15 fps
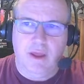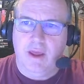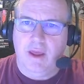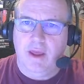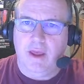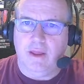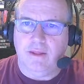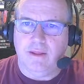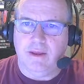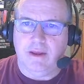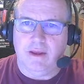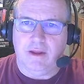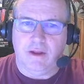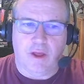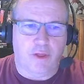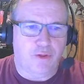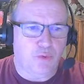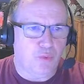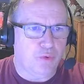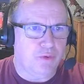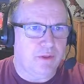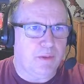And then
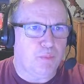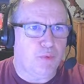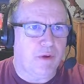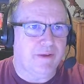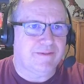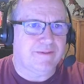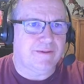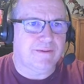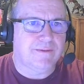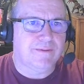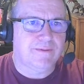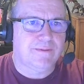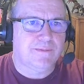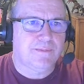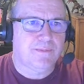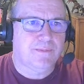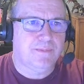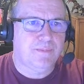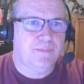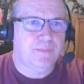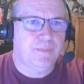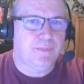Otherworldly Presence.
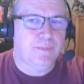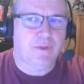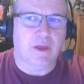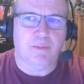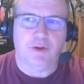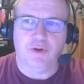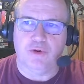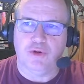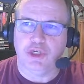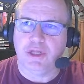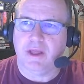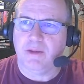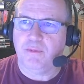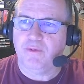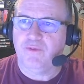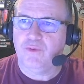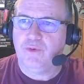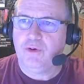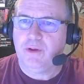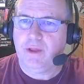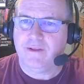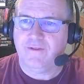Thaumaturgy like
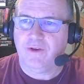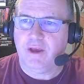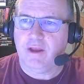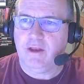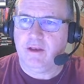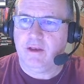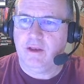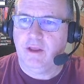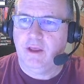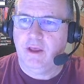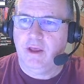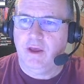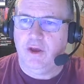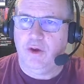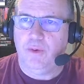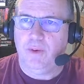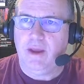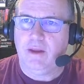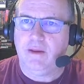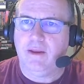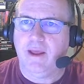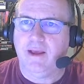before, that's fine. All right,
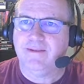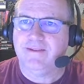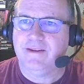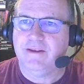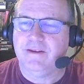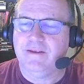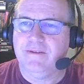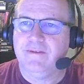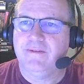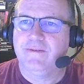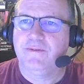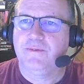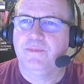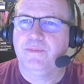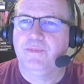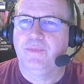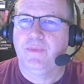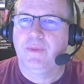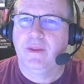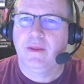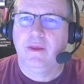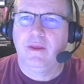next is
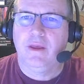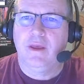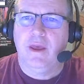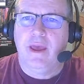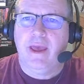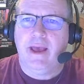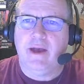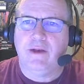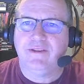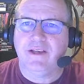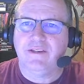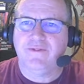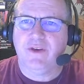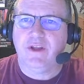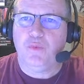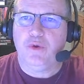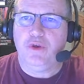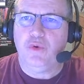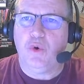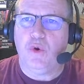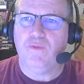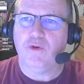how satisfied were
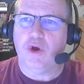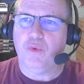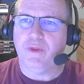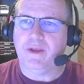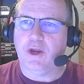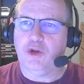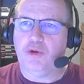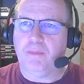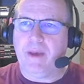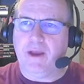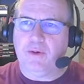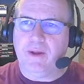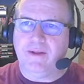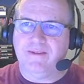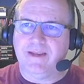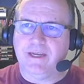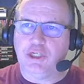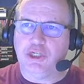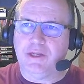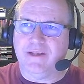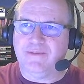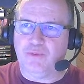you overall with character background
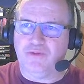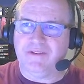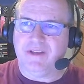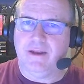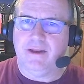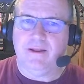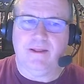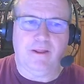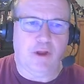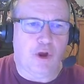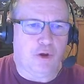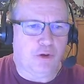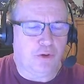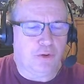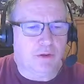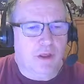section as presented in the article?